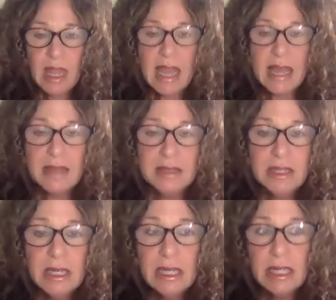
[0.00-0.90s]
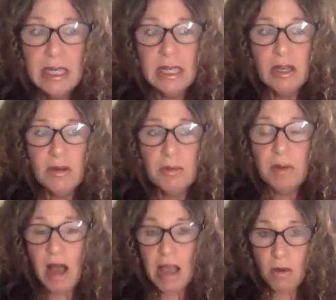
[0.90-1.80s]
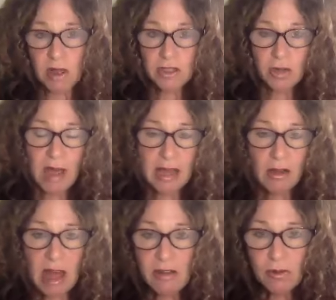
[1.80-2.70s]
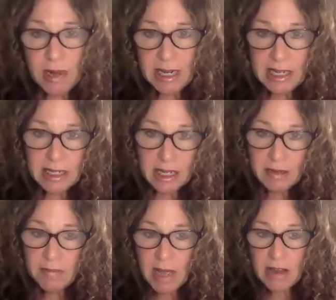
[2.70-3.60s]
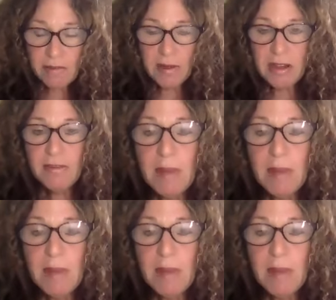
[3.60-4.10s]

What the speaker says: And I also had a lot of Reiki done by a friend of